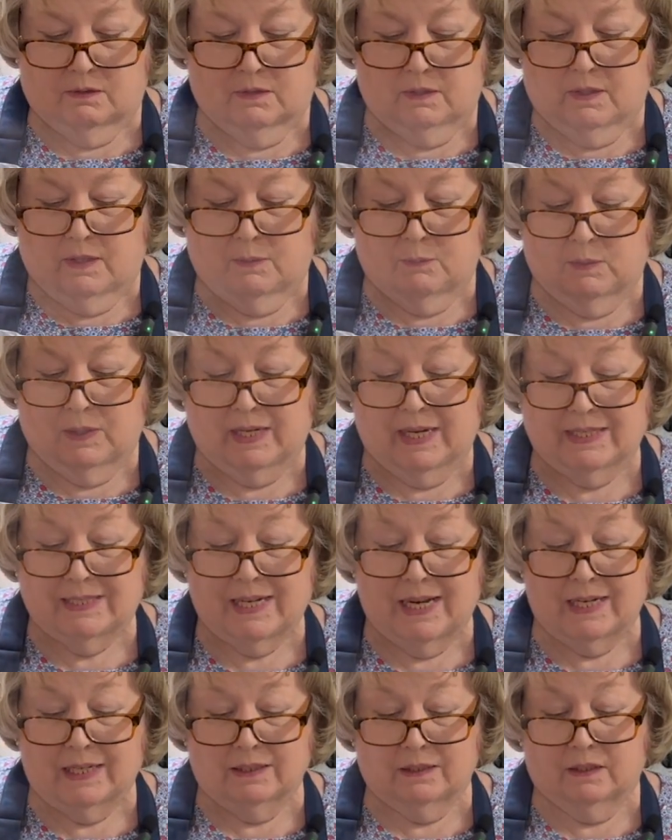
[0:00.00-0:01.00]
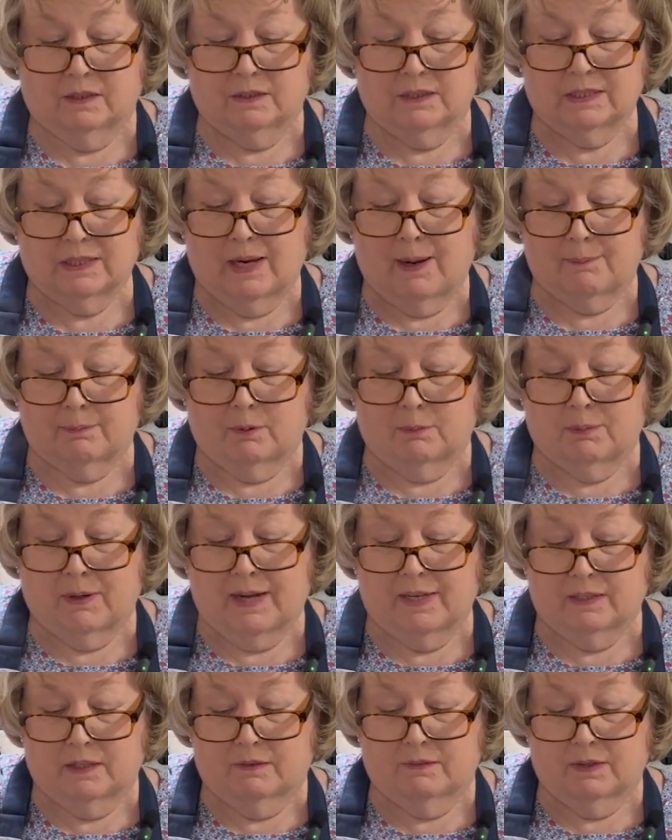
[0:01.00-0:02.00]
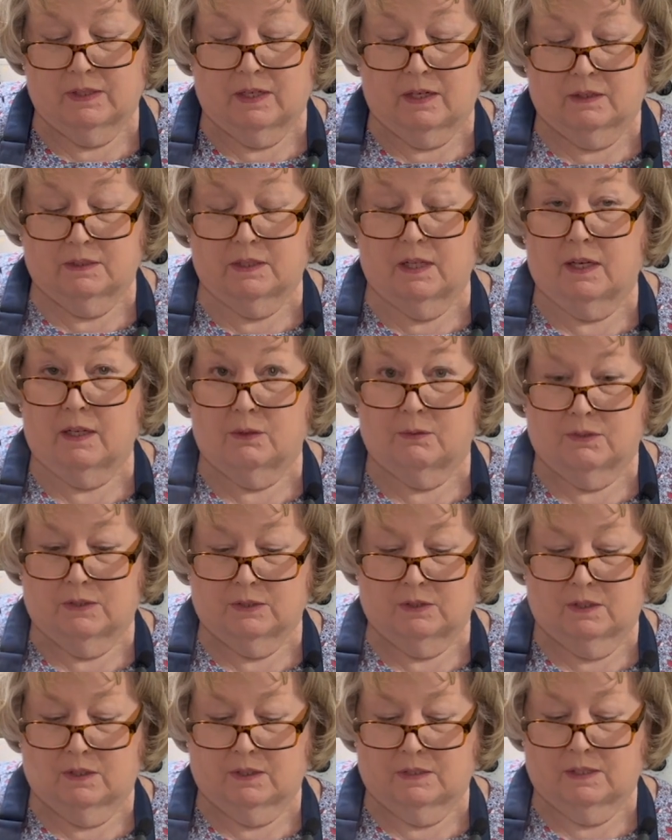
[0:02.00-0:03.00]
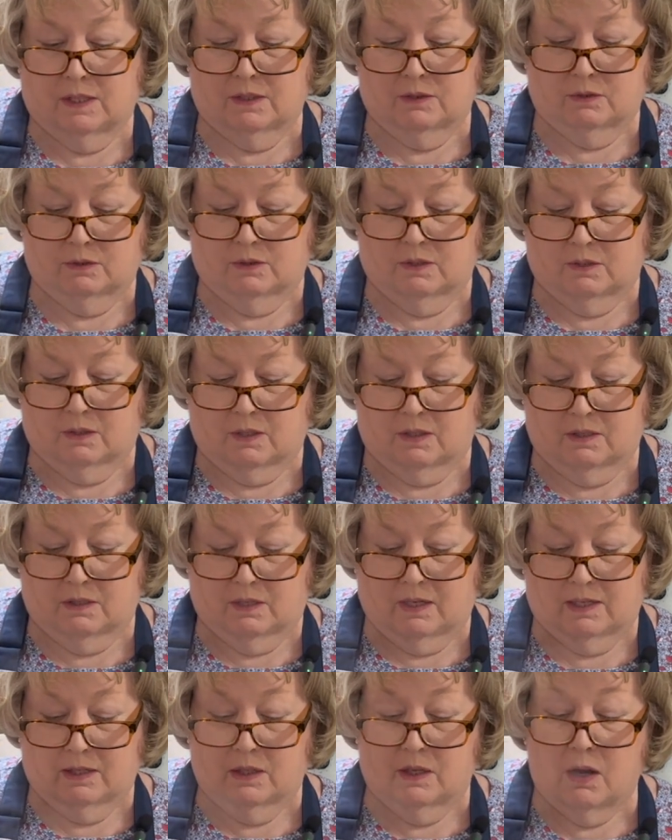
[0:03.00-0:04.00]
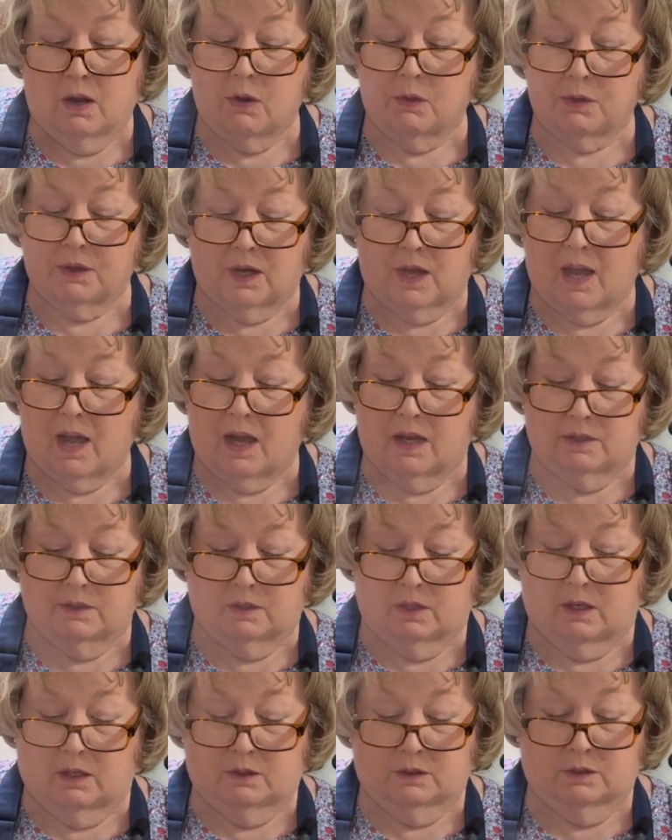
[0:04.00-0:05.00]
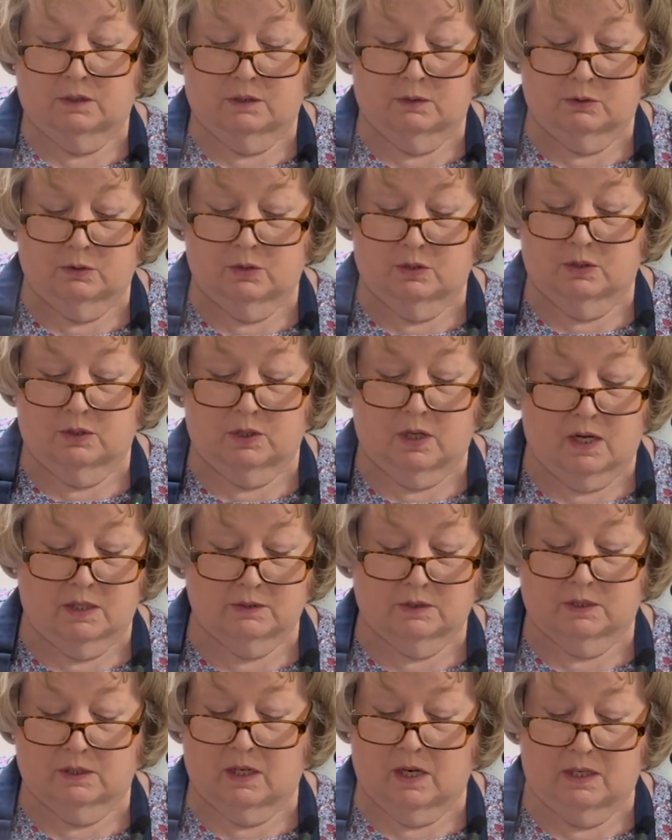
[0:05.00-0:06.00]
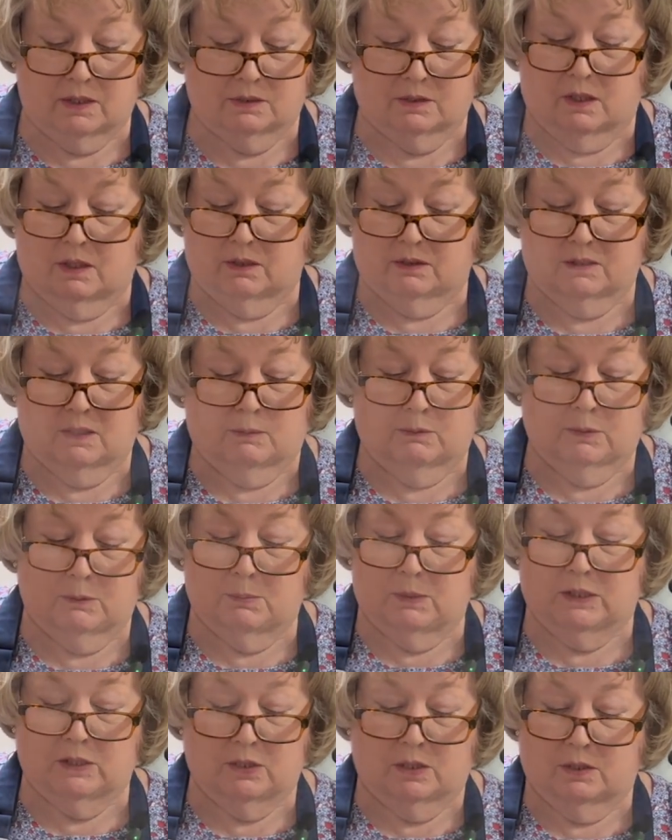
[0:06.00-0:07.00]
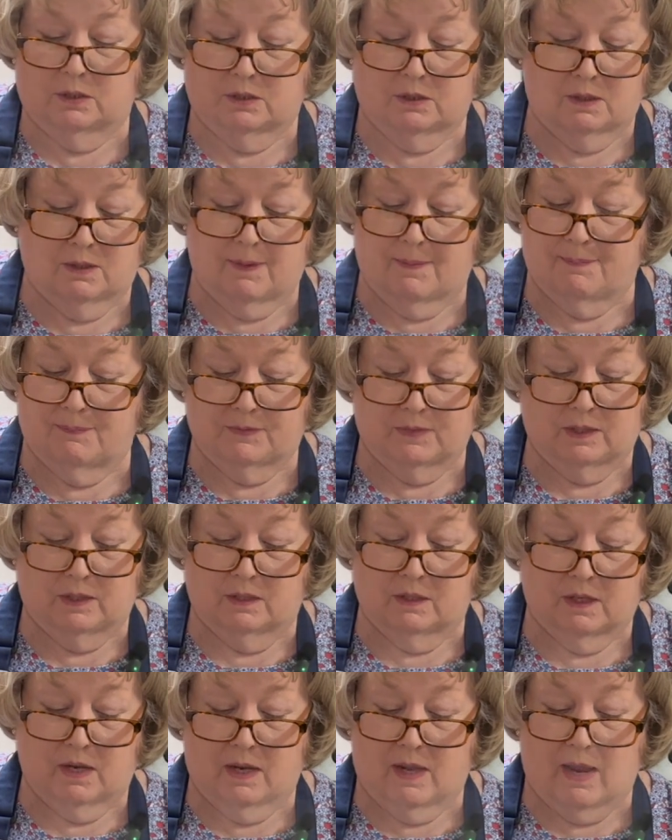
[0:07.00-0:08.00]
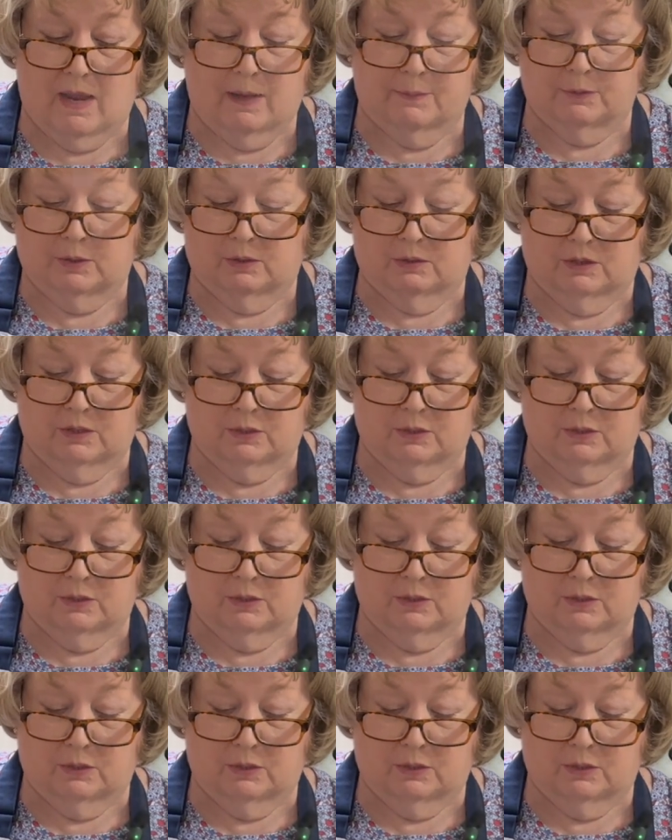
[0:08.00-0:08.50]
And when I take a little sample bite of it, I'll tell you what it's going to taste good on. I know the hot dogs, the sausage hot dogs, it would be just absolutely